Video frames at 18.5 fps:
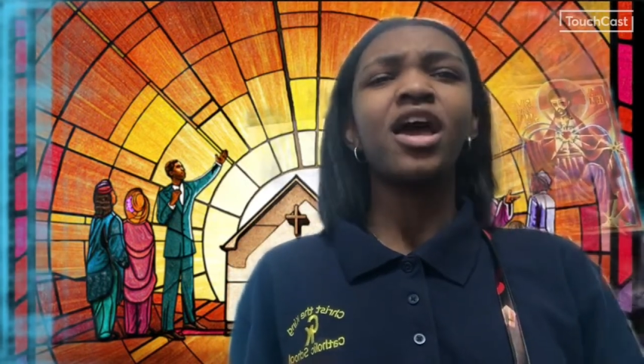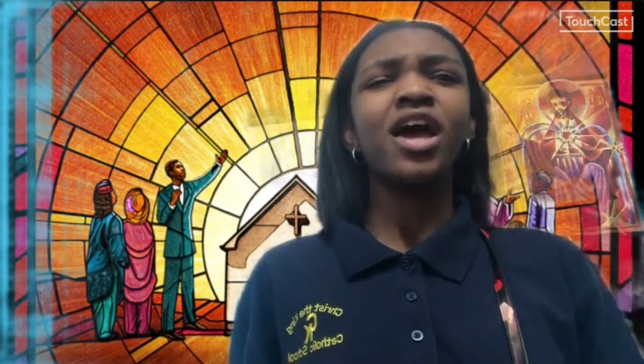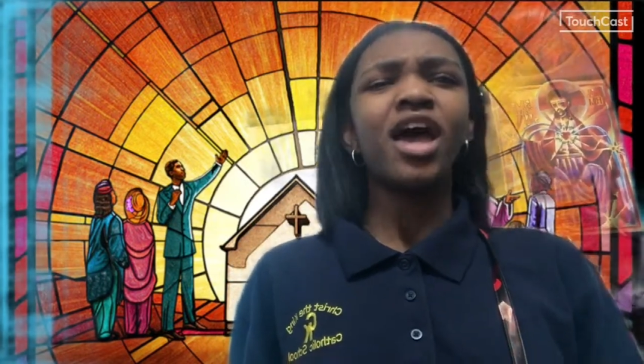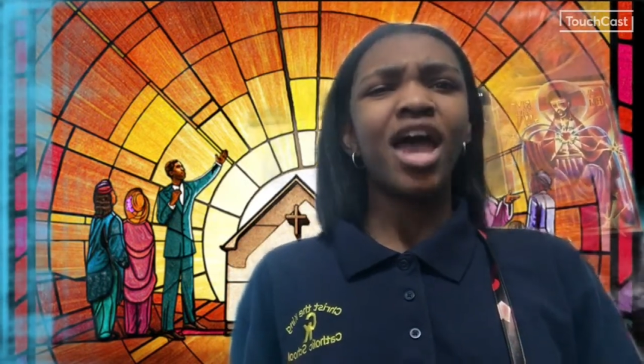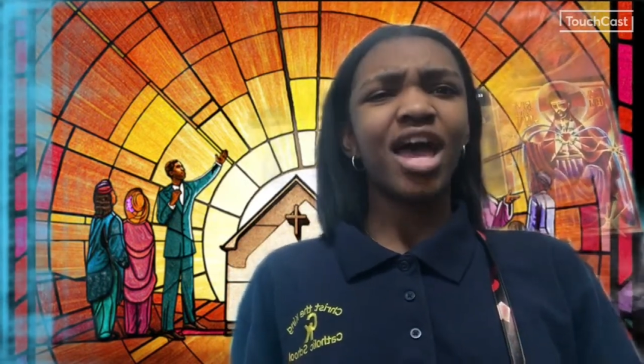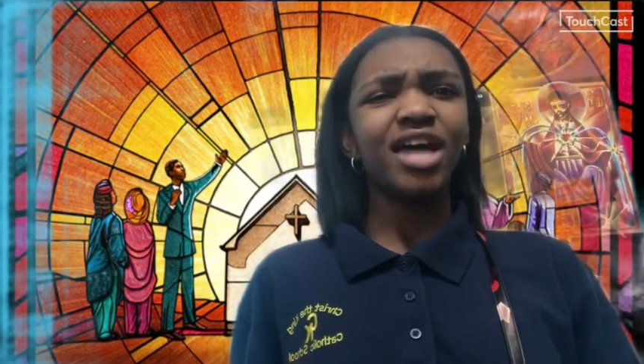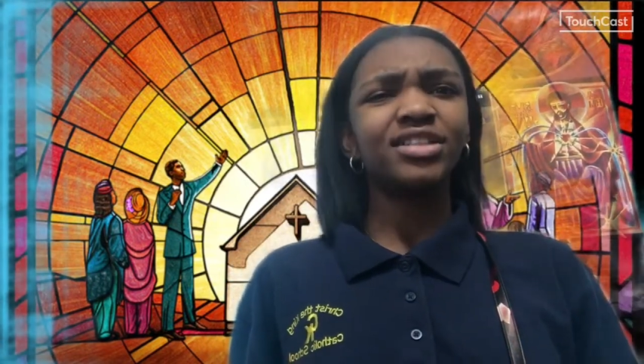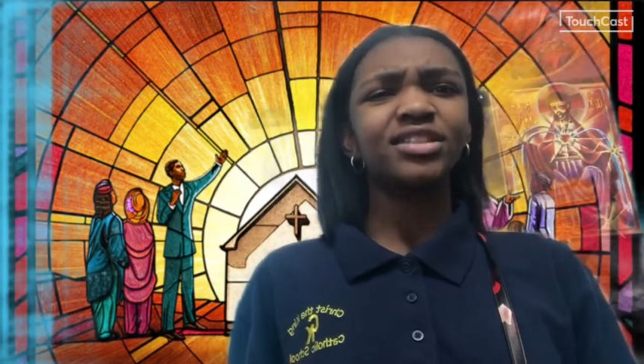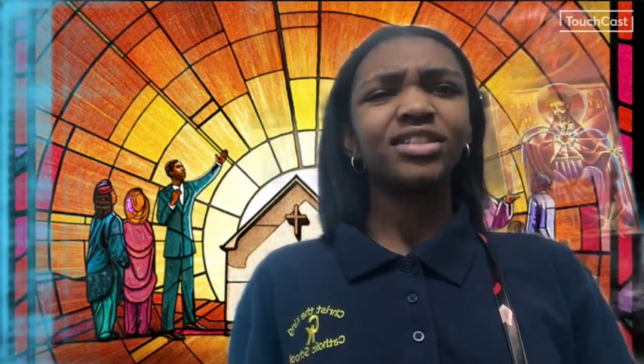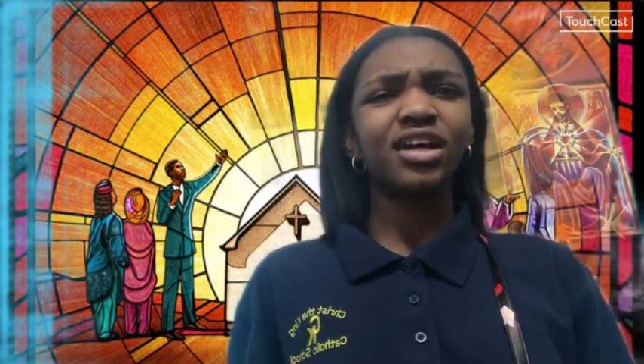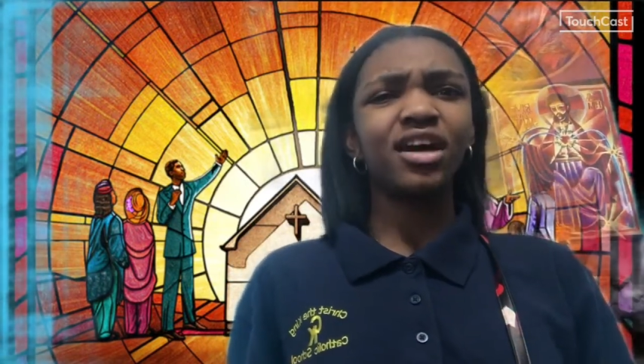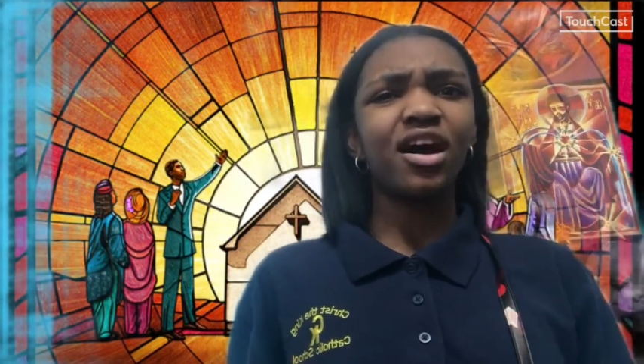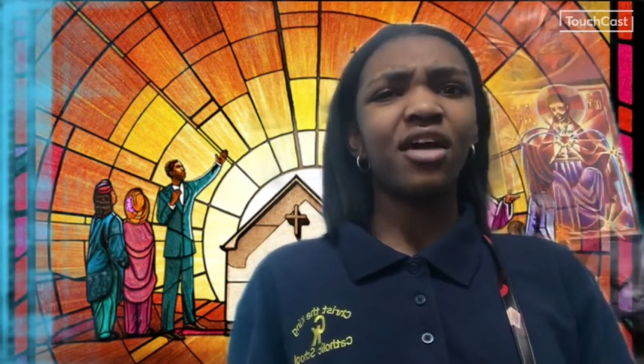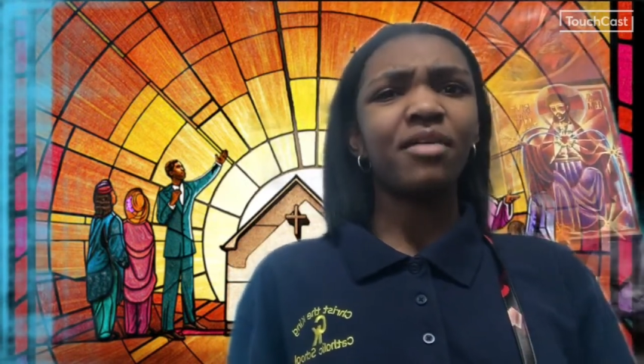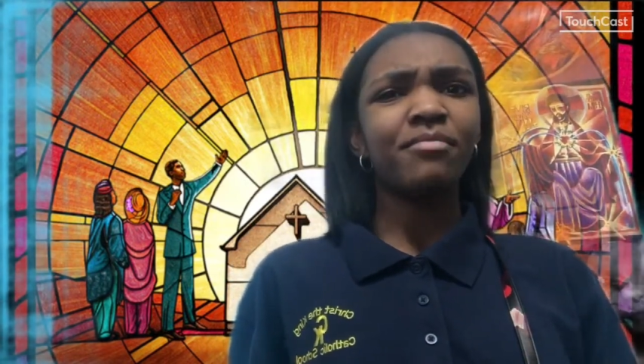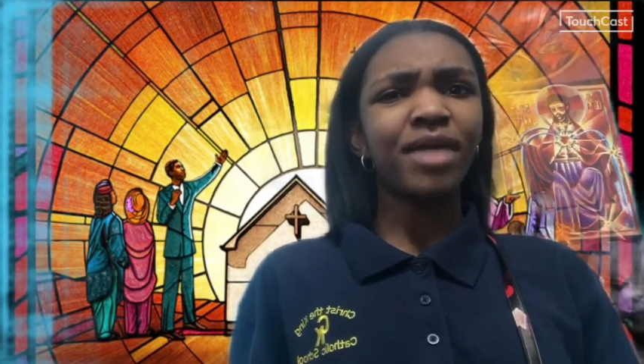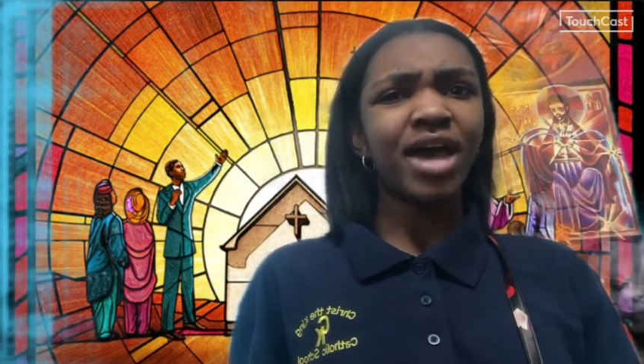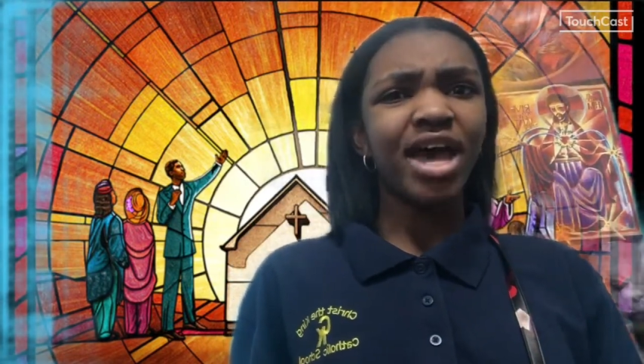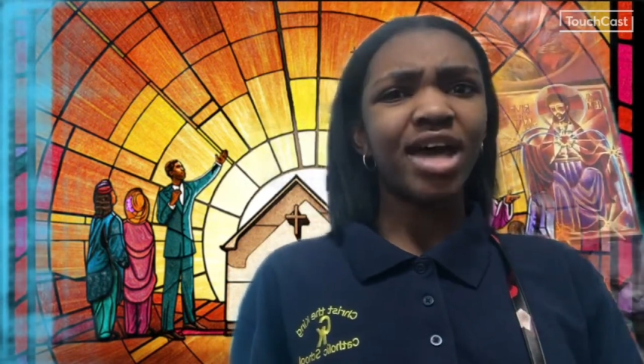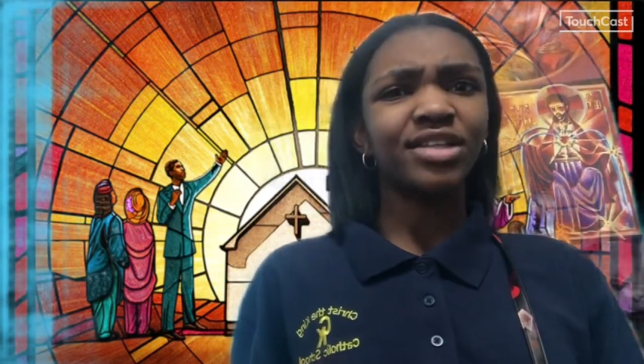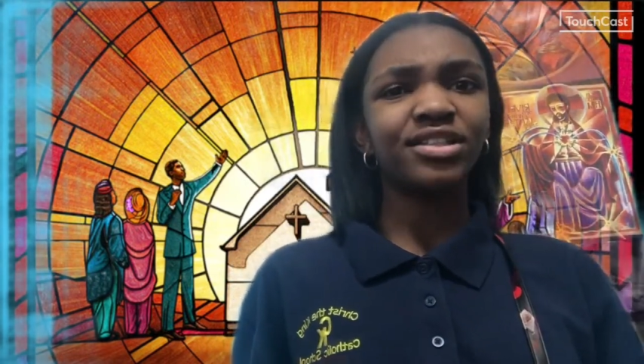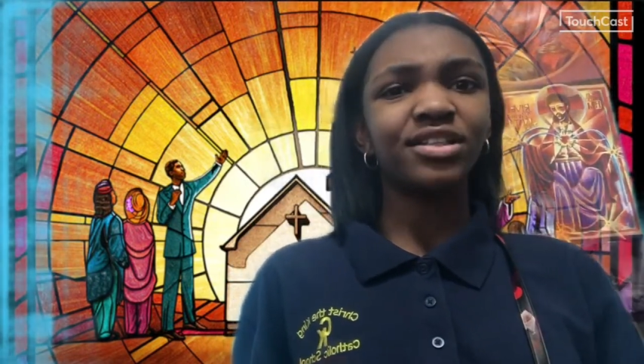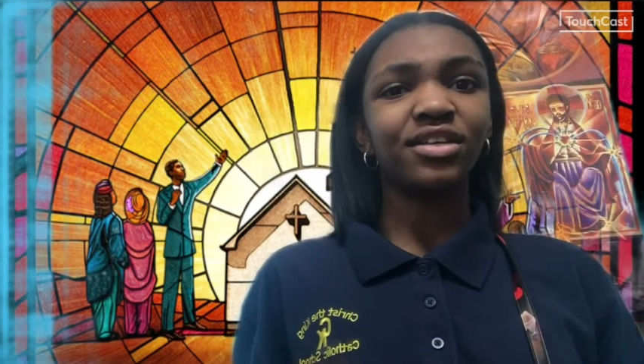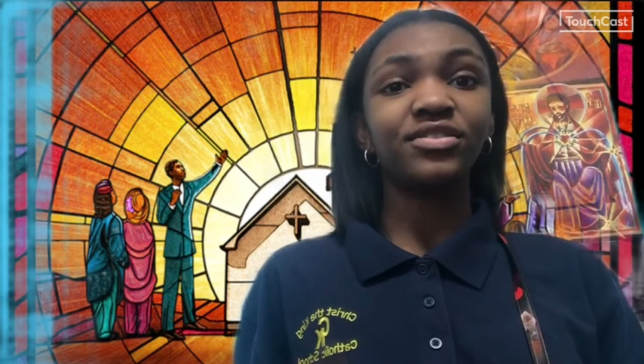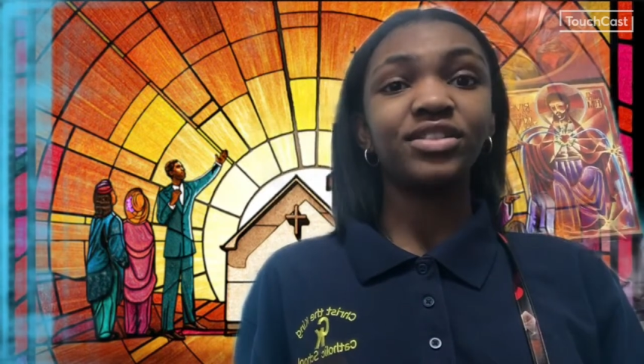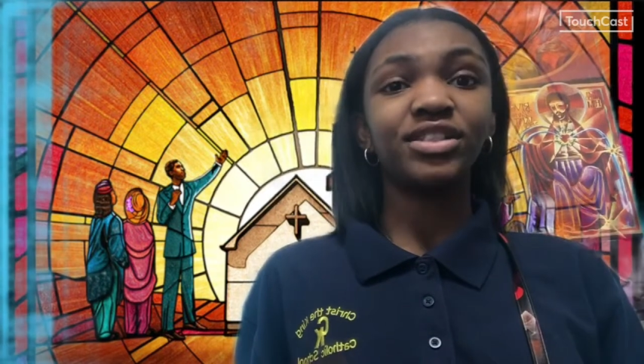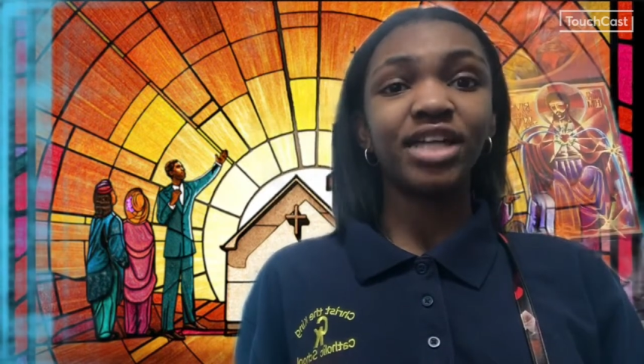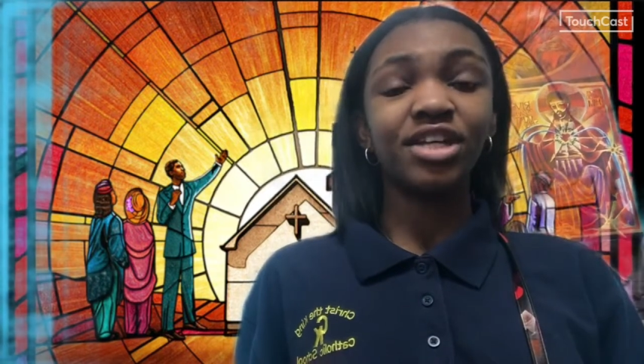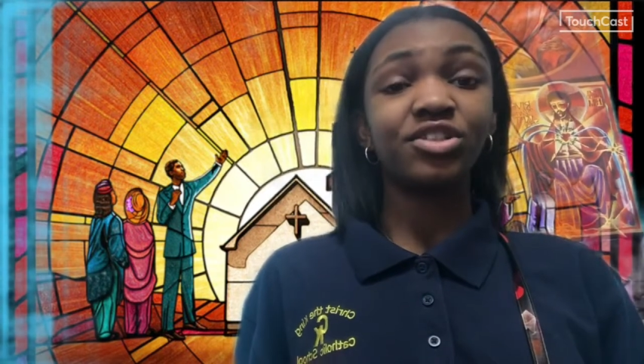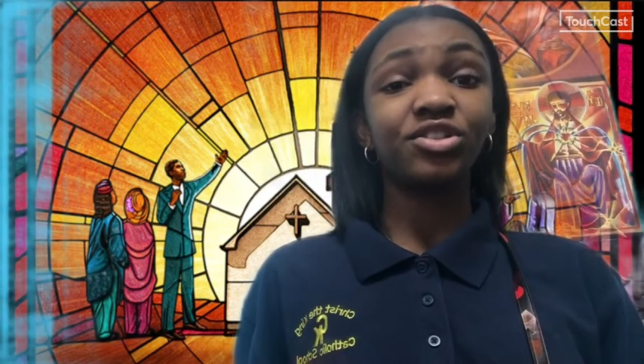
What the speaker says: as the abbess of St.